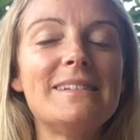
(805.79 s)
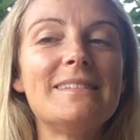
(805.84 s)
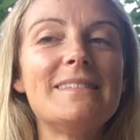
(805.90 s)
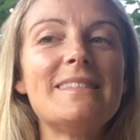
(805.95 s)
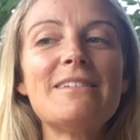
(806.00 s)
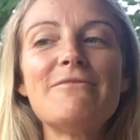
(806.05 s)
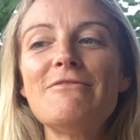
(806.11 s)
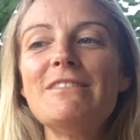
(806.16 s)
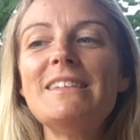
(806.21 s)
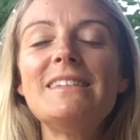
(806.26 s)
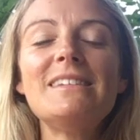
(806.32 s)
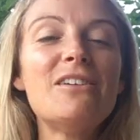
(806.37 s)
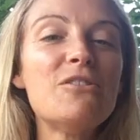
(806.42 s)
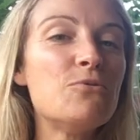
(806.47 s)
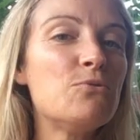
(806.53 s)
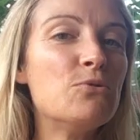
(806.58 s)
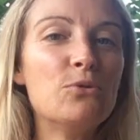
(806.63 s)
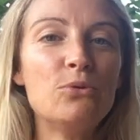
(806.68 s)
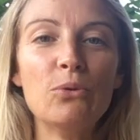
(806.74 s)
And there is
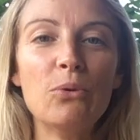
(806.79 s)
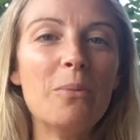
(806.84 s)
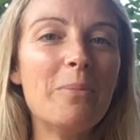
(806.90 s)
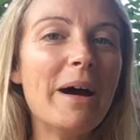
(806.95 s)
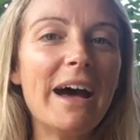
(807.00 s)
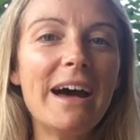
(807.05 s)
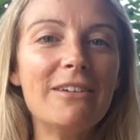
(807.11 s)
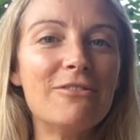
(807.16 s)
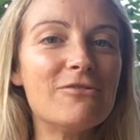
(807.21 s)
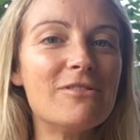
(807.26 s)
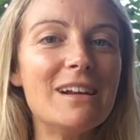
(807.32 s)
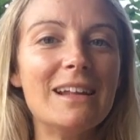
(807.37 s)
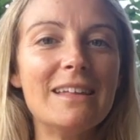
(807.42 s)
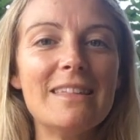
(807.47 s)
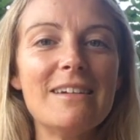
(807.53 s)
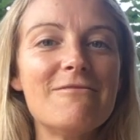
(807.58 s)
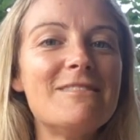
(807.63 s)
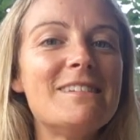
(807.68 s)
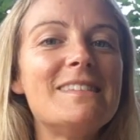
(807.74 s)
no good or bad, really.
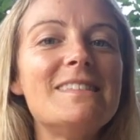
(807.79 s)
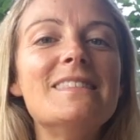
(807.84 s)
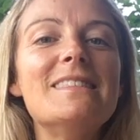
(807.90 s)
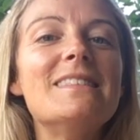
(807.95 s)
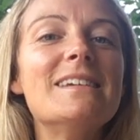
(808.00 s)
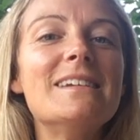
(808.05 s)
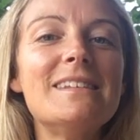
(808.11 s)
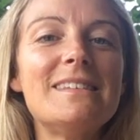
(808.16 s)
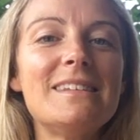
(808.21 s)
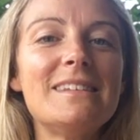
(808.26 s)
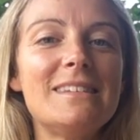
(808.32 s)
There isn't this.